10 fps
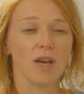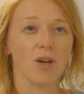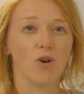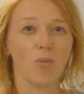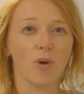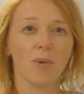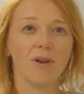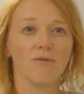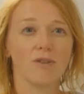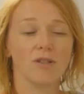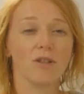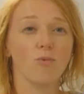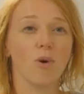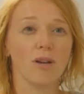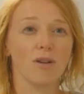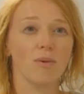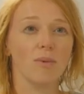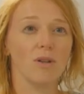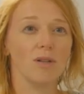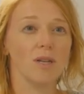economic benefits to the wider
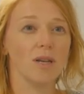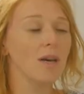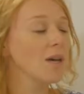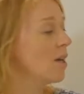community,